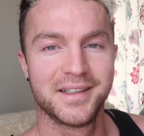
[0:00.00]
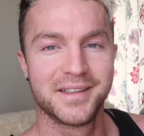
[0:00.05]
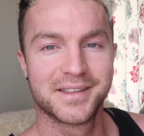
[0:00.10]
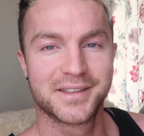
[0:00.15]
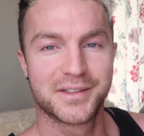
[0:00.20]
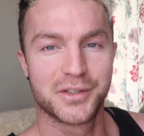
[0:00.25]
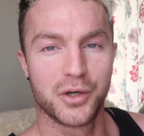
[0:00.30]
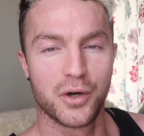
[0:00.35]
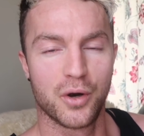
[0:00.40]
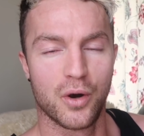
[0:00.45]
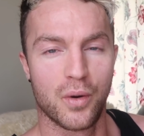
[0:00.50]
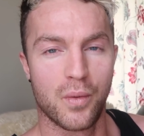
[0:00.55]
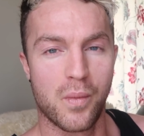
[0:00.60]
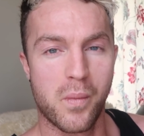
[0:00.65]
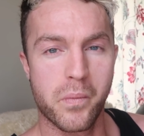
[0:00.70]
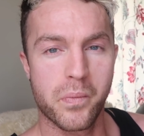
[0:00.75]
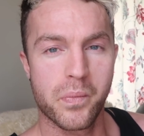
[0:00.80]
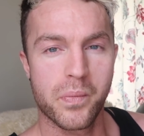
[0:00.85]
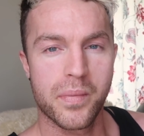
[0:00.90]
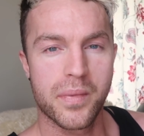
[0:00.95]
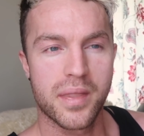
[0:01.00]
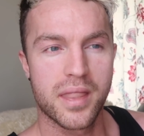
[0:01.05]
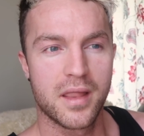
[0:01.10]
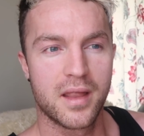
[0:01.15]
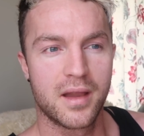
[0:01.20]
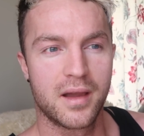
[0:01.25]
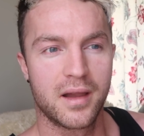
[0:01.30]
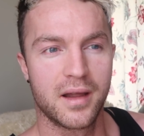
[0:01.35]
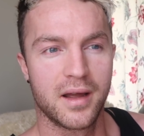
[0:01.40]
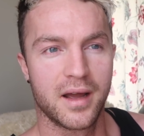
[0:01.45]
So
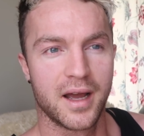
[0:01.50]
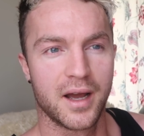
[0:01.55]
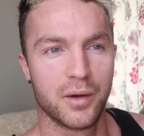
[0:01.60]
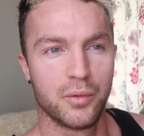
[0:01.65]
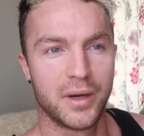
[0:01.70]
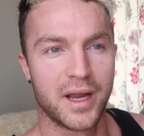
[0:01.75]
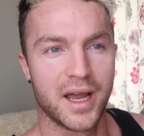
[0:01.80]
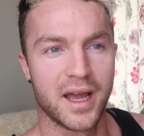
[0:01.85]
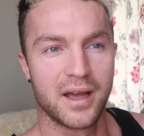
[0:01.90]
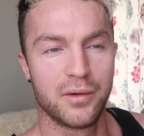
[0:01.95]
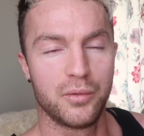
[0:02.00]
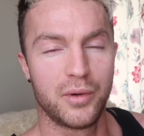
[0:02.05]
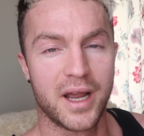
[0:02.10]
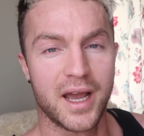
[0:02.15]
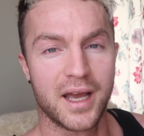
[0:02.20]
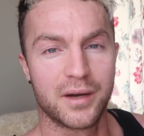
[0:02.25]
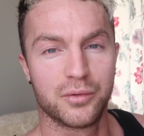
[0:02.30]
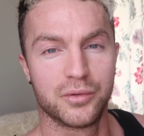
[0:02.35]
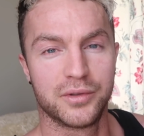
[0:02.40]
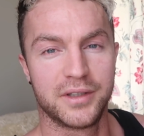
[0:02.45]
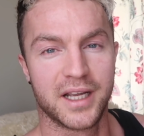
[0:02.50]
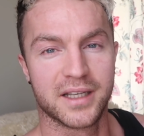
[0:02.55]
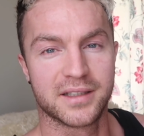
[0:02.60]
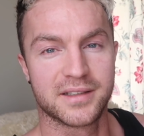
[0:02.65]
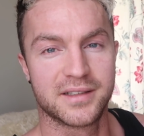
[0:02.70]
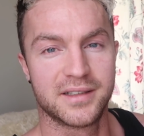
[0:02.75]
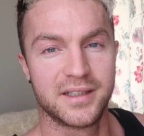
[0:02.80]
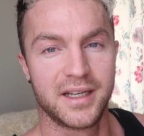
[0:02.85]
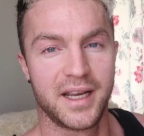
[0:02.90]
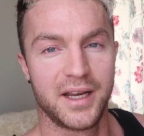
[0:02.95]
we had one
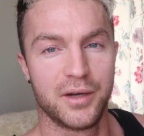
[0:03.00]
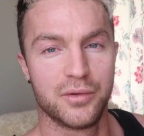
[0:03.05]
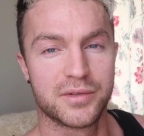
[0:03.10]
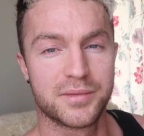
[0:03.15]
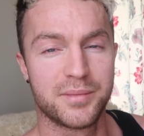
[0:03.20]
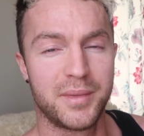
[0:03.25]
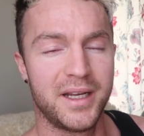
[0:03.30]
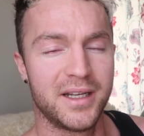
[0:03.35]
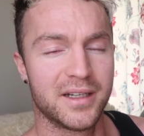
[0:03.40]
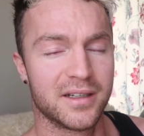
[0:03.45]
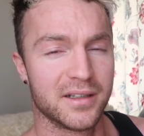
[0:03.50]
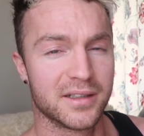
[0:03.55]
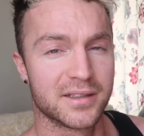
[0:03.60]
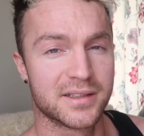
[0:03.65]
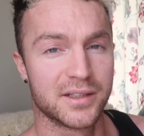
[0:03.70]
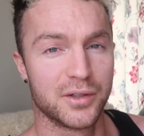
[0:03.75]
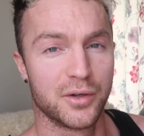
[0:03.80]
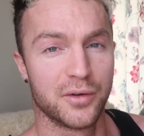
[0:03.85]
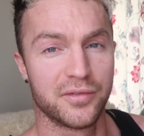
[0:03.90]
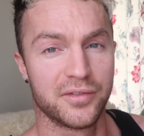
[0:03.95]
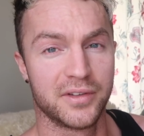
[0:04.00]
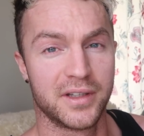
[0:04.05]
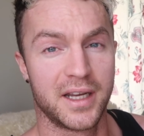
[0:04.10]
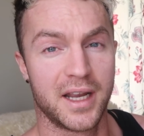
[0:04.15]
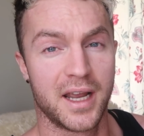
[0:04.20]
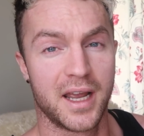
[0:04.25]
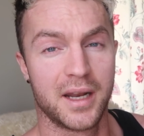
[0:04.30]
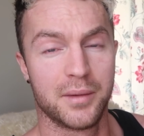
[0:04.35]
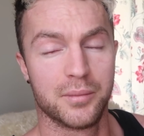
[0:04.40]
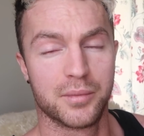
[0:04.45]
yesterday. It was meaningless enough in the
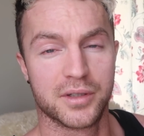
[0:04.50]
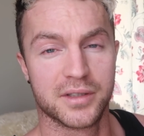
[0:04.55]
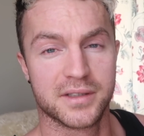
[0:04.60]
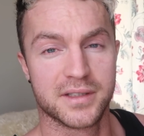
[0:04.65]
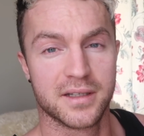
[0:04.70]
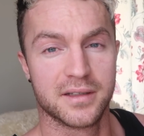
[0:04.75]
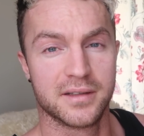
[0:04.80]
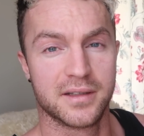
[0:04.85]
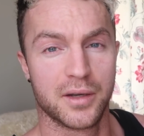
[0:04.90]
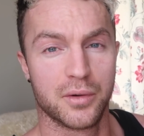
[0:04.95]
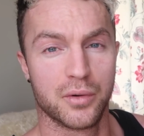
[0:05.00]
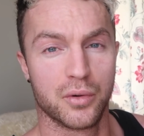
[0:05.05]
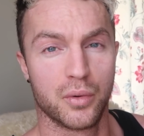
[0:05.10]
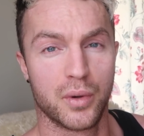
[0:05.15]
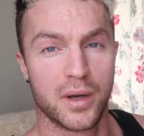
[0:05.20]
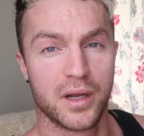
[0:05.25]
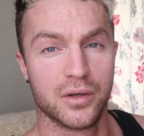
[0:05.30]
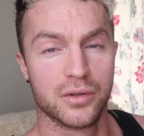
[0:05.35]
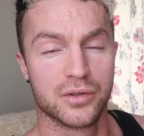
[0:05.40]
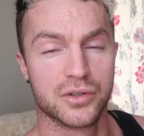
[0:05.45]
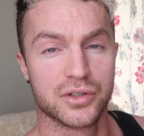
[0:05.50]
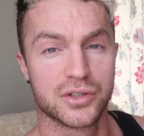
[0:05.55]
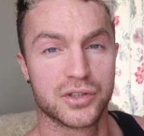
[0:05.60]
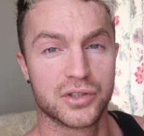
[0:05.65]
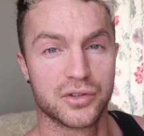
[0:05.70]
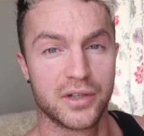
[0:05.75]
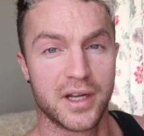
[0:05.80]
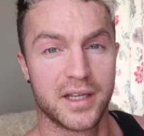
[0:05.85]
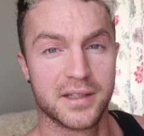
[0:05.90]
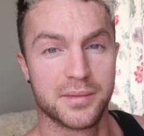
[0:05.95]
end because they were well under
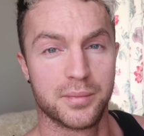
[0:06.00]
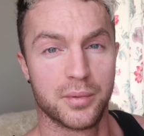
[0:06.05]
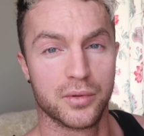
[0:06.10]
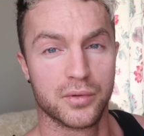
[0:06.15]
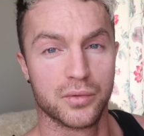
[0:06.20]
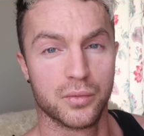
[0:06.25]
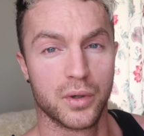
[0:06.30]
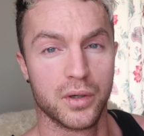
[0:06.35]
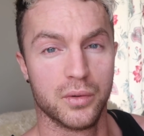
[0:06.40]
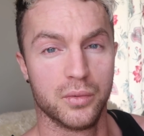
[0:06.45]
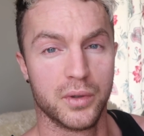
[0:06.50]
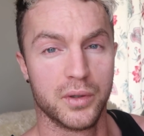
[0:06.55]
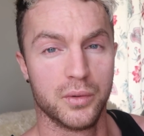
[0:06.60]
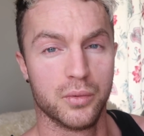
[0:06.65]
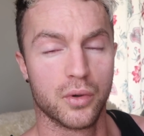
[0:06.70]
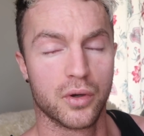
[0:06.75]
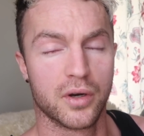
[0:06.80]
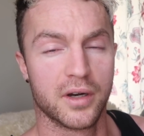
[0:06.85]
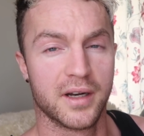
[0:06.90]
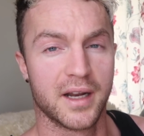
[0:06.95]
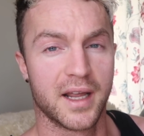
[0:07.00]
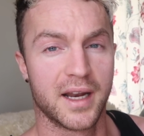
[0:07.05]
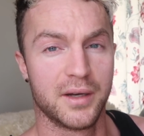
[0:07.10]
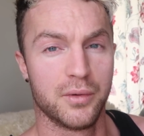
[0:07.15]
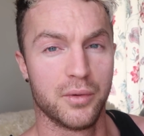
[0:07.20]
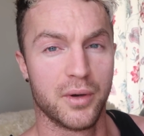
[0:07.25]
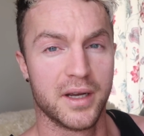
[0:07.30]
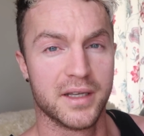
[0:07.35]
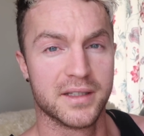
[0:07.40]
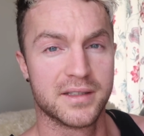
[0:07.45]
strength, but we won it
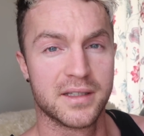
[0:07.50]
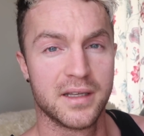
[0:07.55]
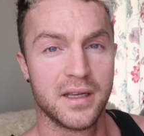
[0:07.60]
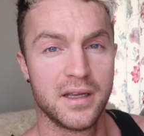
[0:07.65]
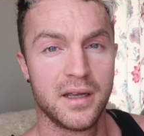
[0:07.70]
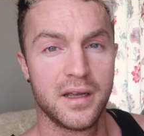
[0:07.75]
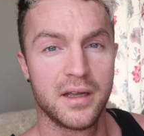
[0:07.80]
anyways.